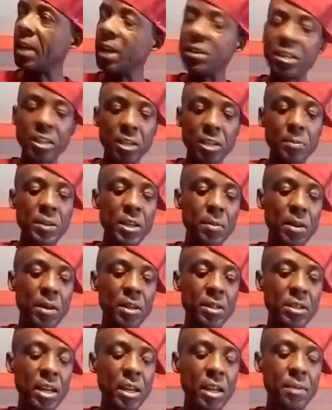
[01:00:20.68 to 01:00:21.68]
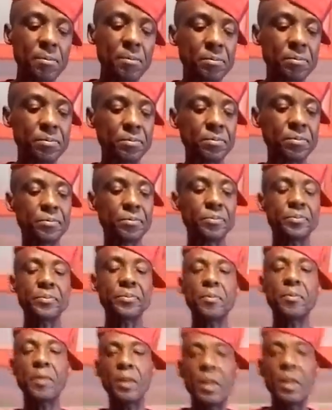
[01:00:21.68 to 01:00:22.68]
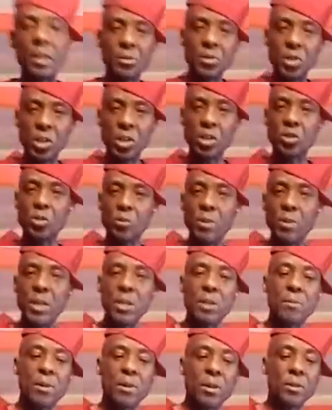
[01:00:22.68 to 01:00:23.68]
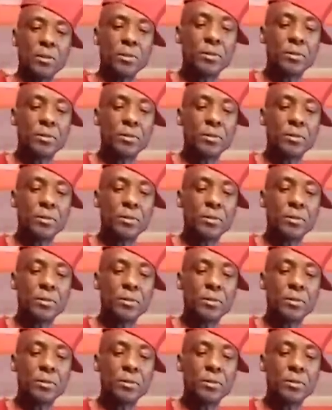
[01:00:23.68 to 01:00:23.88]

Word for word: I think him name at the time. Mm-hmm. And him changed to Beenie Man.